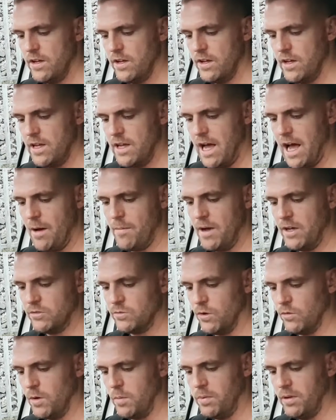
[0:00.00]
I may as well
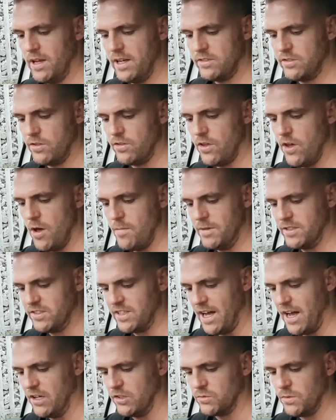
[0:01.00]
replace the thermostat
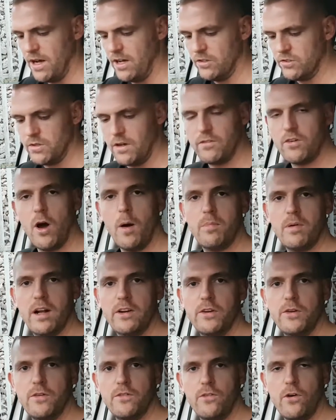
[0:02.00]
as well. So I've got a brand new
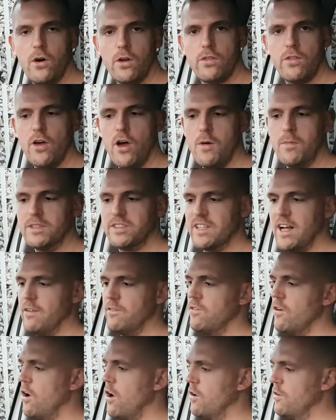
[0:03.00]
Ford thermostat
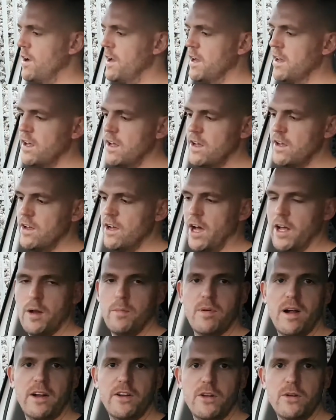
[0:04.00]
for it and a brand
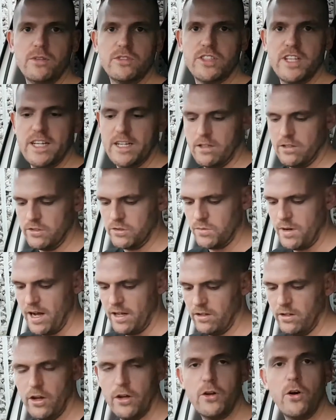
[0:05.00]
new seal as well,
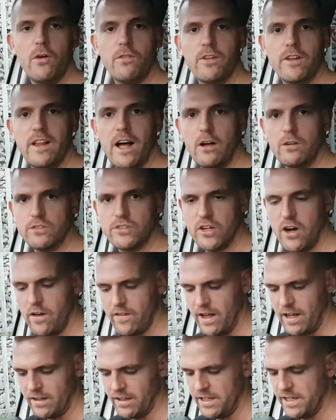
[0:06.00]
and hopefully that'll sort that
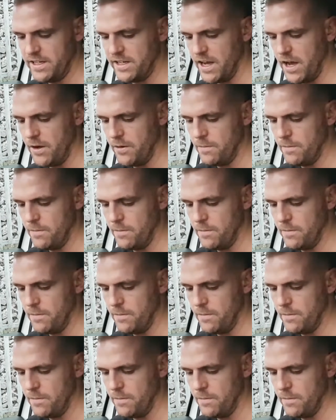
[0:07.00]
leak out.